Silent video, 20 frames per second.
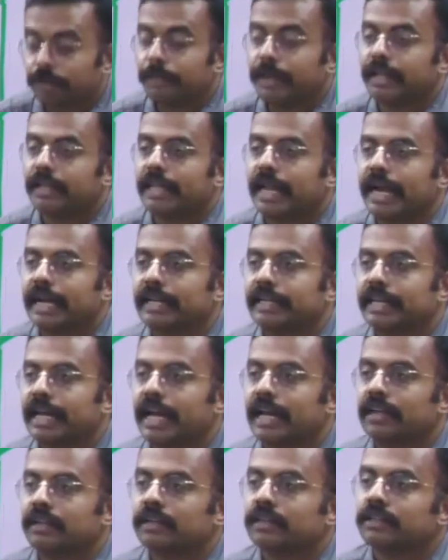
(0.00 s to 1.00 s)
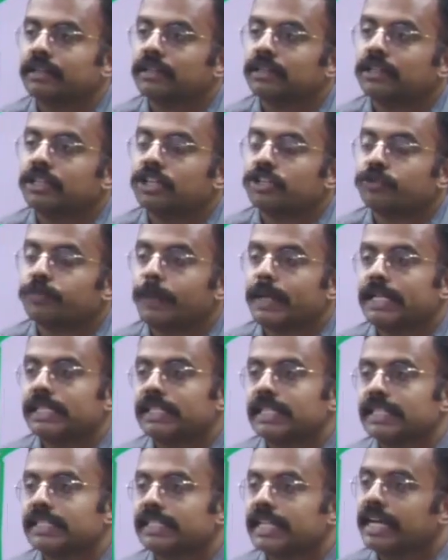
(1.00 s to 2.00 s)
will be the entire
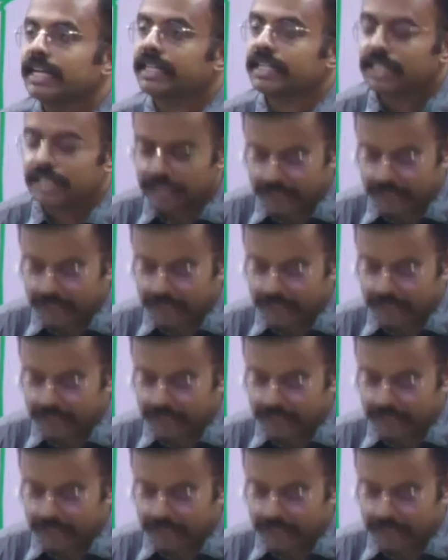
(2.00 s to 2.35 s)
species set